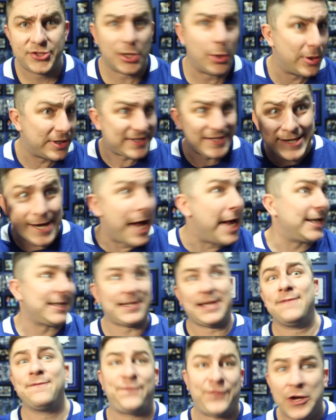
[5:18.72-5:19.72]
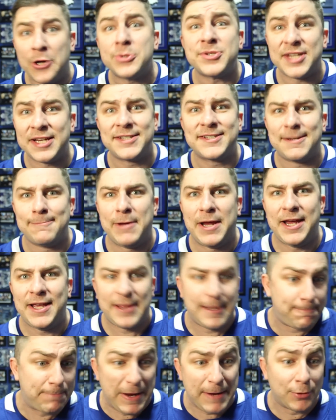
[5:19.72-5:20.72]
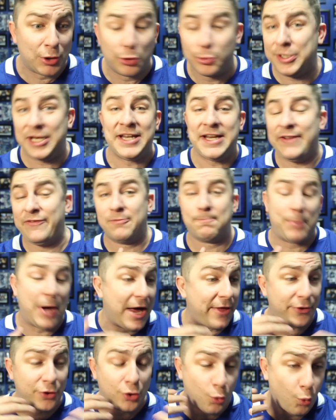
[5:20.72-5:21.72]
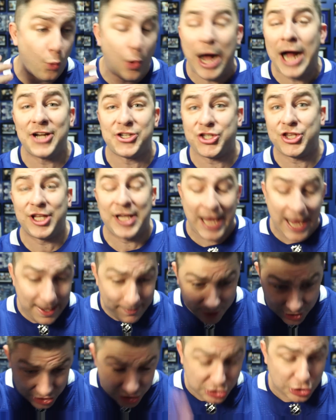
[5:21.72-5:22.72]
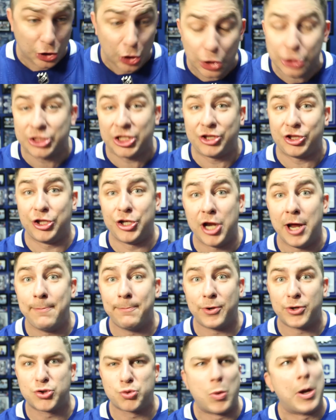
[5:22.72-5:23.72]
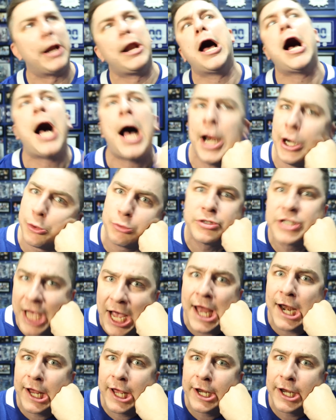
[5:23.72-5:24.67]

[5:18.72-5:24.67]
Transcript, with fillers: So it's not confusing to me that people who didn't even bother to watch the game and just looked at the numbers went, I don't get